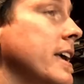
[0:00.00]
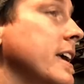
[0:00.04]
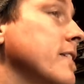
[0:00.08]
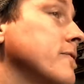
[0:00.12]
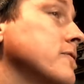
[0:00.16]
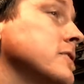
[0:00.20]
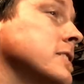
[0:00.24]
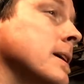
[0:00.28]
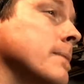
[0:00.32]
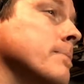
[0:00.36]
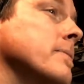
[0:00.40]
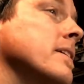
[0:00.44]

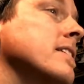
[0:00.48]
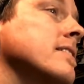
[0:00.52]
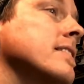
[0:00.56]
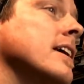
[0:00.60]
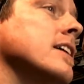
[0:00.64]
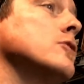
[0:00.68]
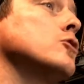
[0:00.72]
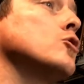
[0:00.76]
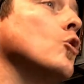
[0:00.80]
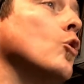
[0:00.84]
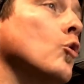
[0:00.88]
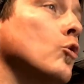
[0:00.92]
If something
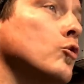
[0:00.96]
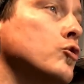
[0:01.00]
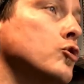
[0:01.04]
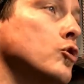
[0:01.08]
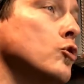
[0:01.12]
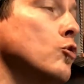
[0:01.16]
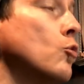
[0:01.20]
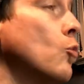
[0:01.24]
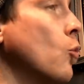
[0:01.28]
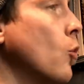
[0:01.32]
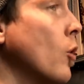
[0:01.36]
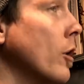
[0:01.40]
they told
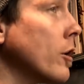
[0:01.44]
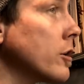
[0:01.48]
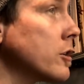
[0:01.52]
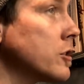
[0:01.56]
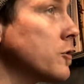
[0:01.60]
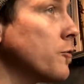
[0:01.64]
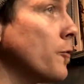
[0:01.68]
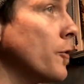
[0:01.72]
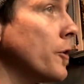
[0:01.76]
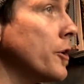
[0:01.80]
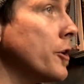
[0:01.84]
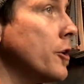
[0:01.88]
you
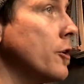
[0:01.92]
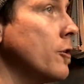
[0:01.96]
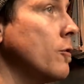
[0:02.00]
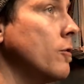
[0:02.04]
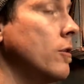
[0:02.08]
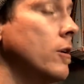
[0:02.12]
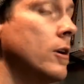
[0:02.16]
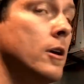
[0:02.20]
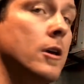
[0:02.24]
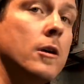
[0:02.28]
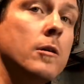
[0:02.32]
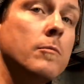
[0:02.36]
works for you,